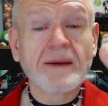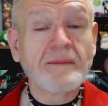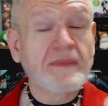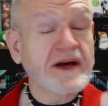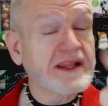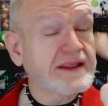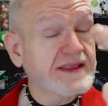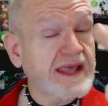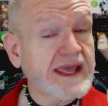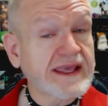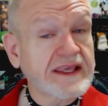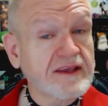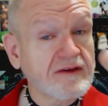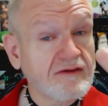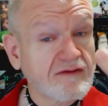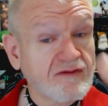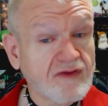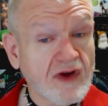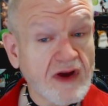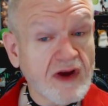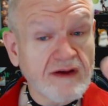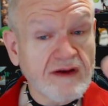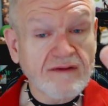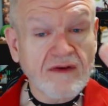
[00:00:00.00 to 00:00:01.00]
But thank you
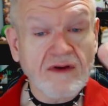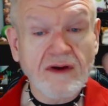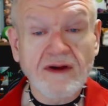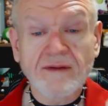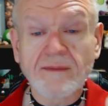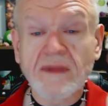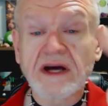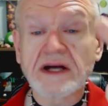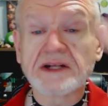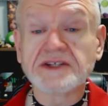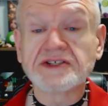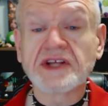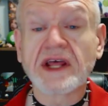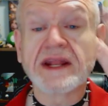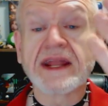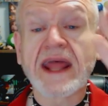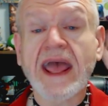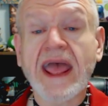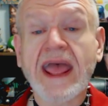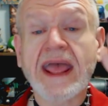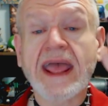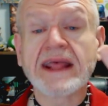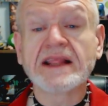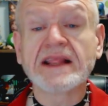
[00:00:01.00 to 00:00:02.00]
very, very much.
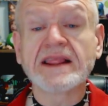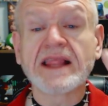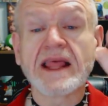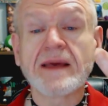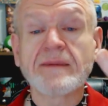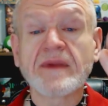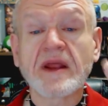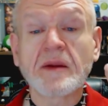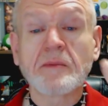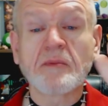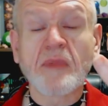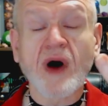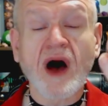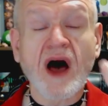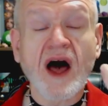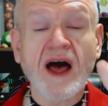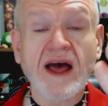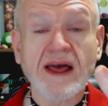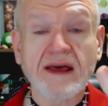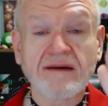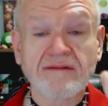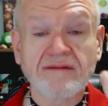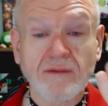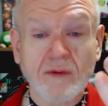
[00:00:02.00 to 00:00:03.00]
And A Lemon
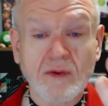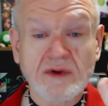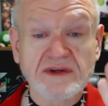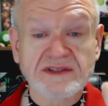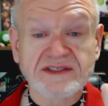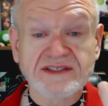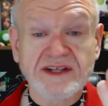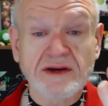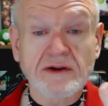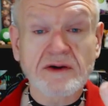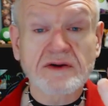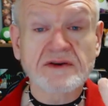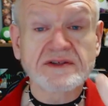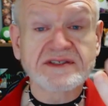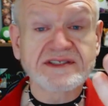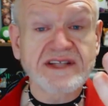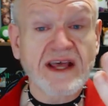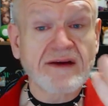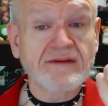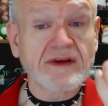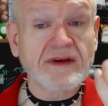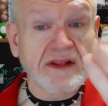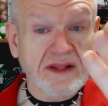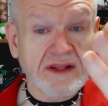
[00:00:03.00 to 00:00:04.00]
Pie
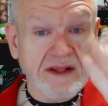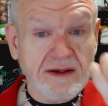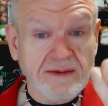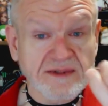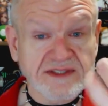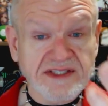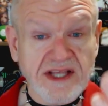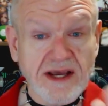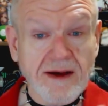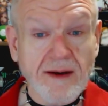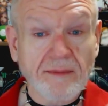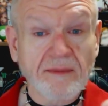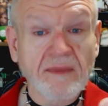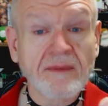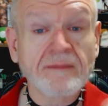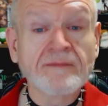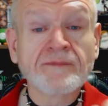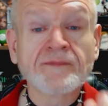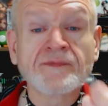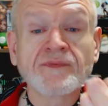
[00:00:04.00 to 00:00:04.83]
407, thumbs up